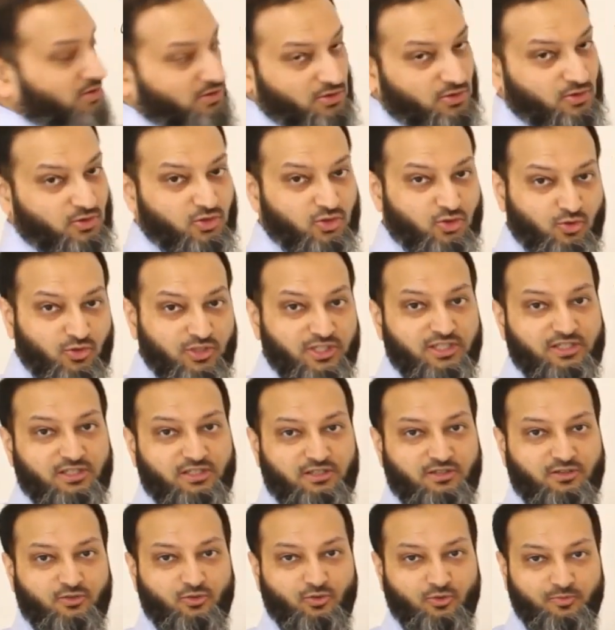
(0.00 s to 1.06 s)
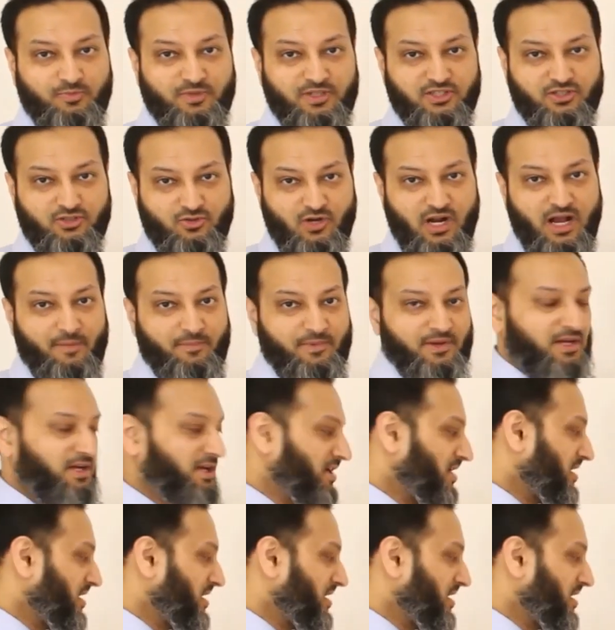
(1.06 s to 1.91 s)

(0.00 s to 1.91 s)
to treat group B strep.